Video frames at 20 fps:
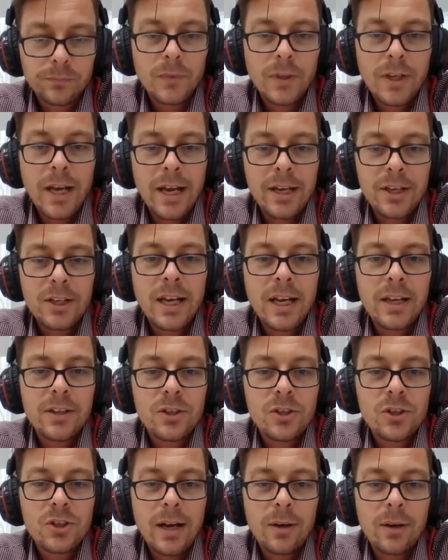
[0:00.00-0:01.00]
Yeah, you get the
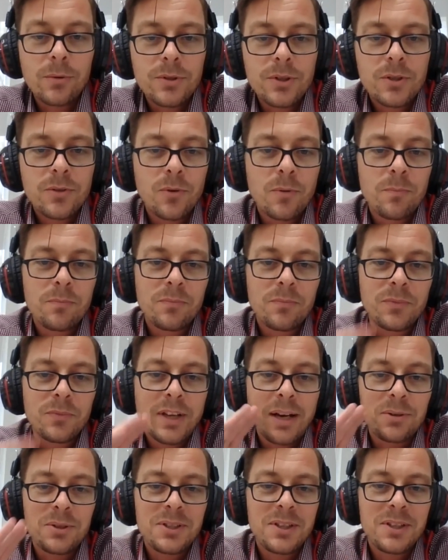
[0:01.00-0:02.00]
shouts from
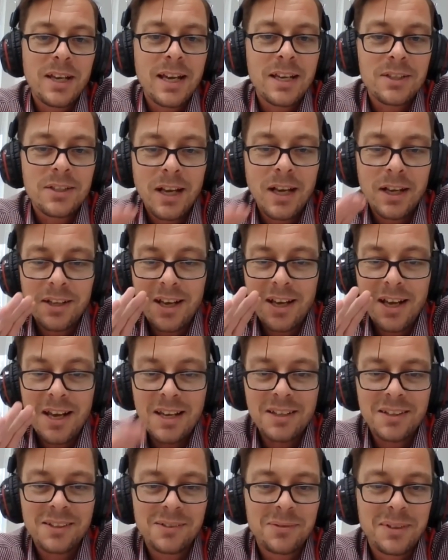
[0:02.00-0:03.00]
downstairs,
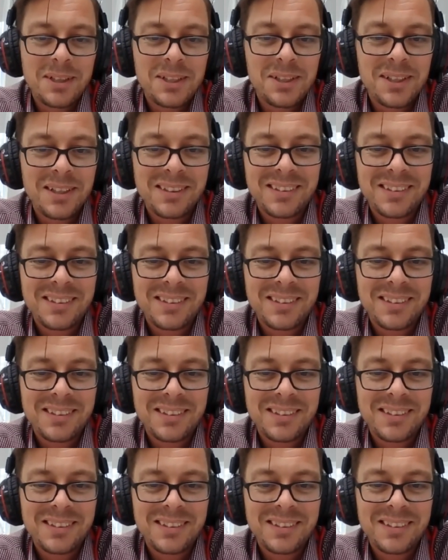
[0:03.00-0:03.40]
"Daddy," when